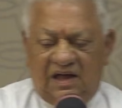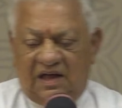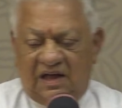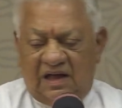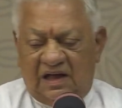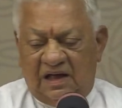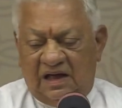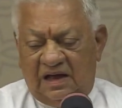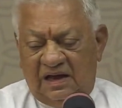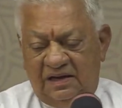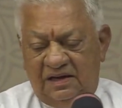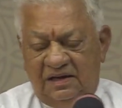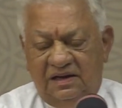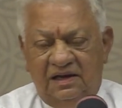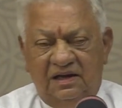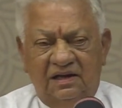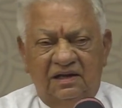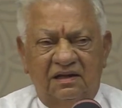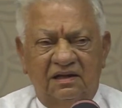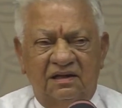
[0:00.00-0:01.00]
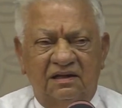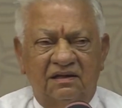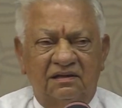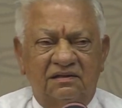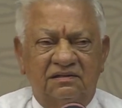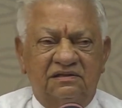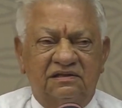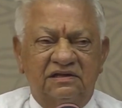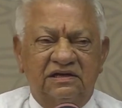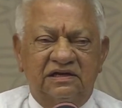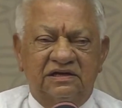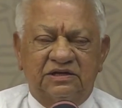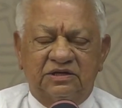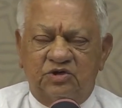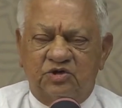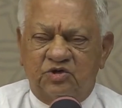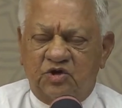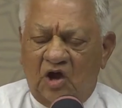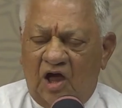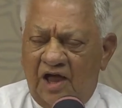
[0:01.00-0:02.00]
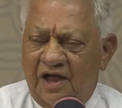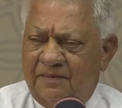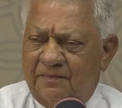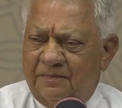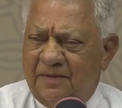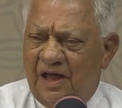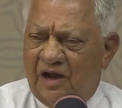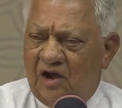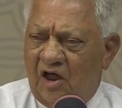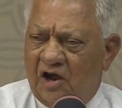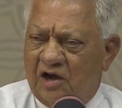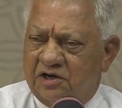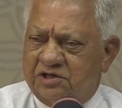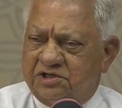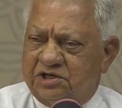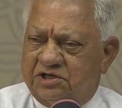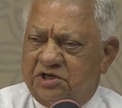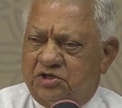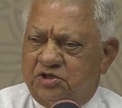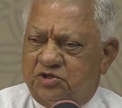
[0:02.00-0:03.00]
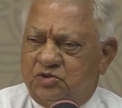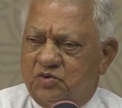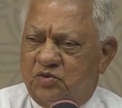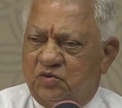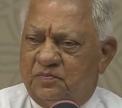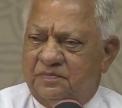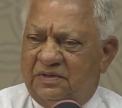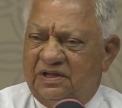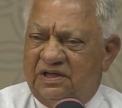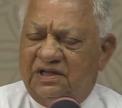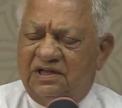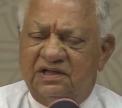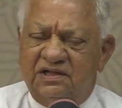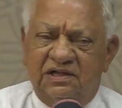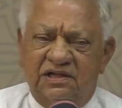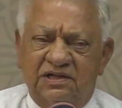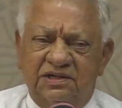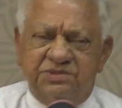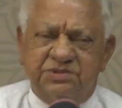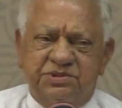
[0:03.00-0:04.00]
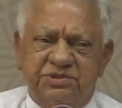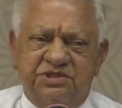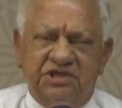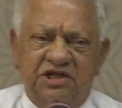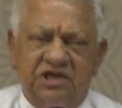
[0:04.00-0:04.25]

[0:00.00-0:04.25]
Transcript: And the time allotted to me is till